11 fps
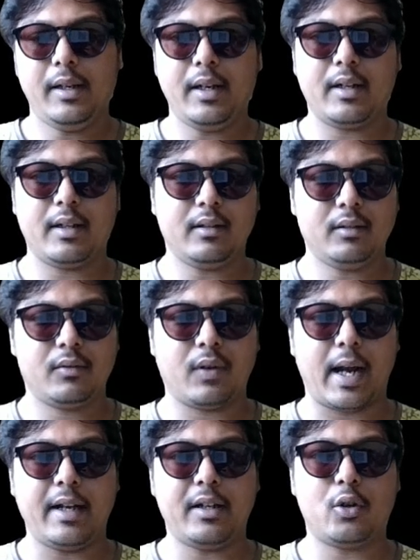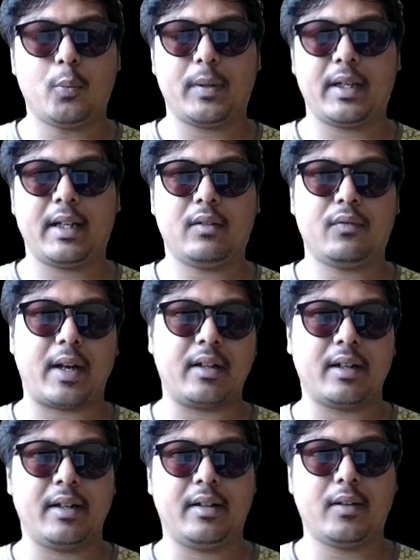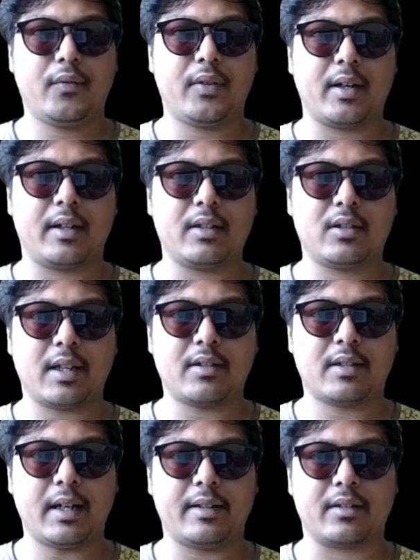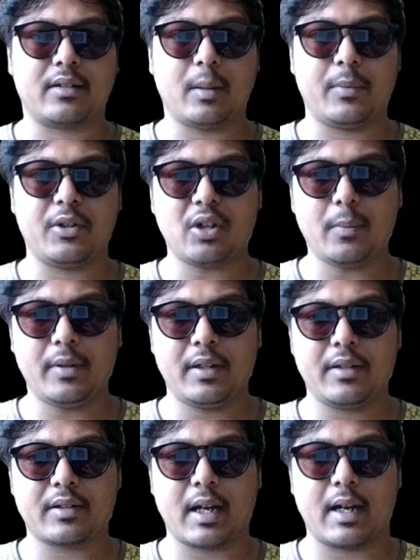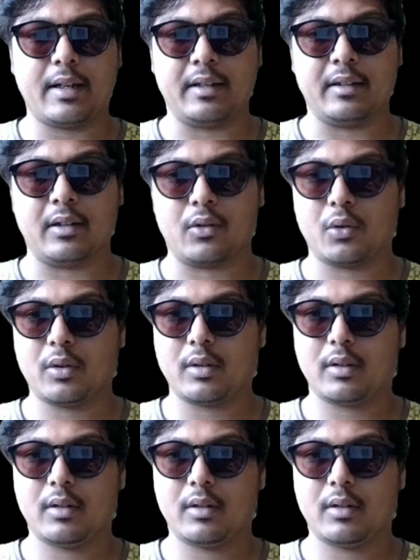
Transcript: Here white to play and find the interference chess tactics. The bishop is guarding the rook,